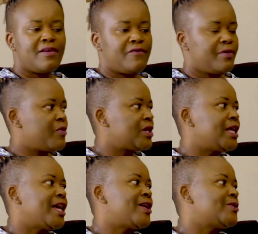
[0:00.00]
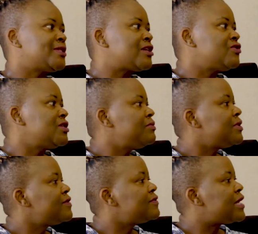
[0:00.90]
Everybody else actually
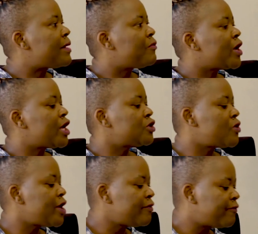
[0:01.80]
believes that I'm okay. So if,